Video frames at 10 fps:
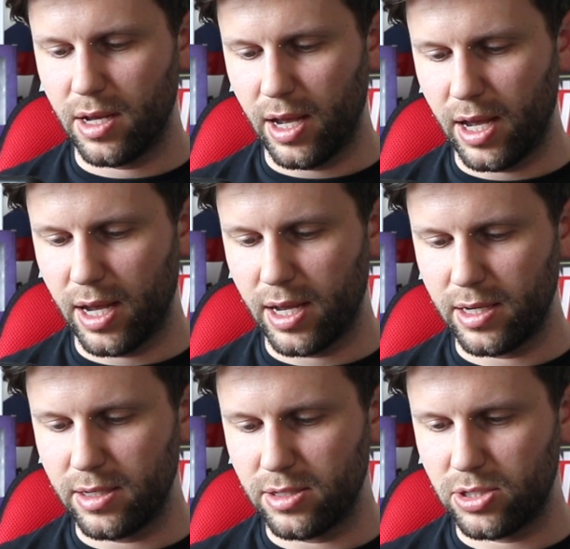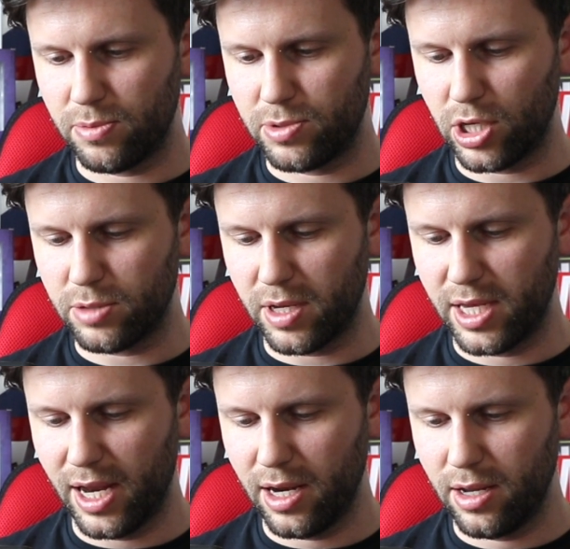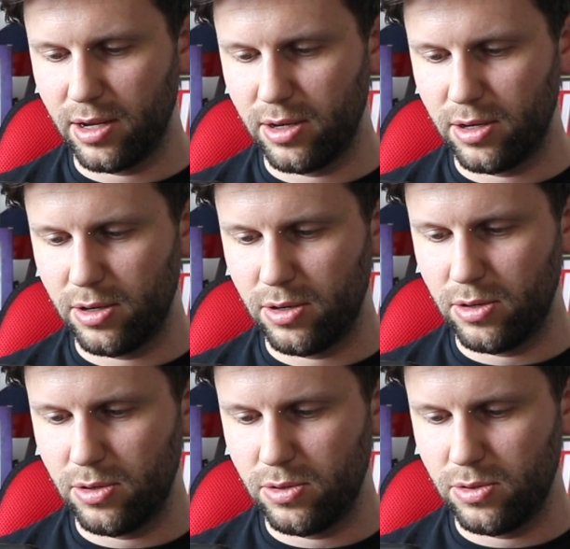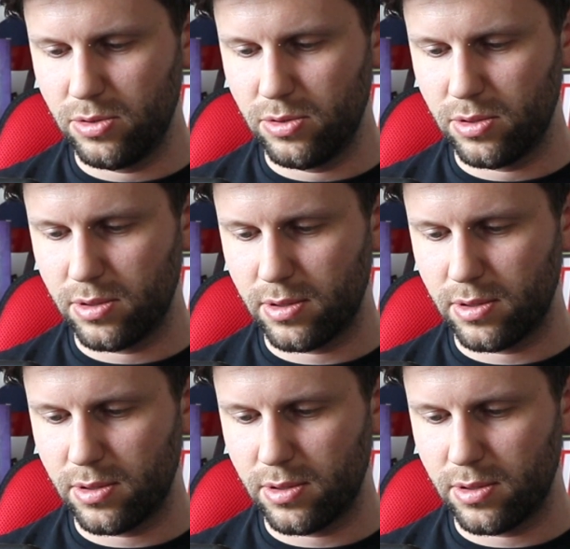And supercharge my yellow.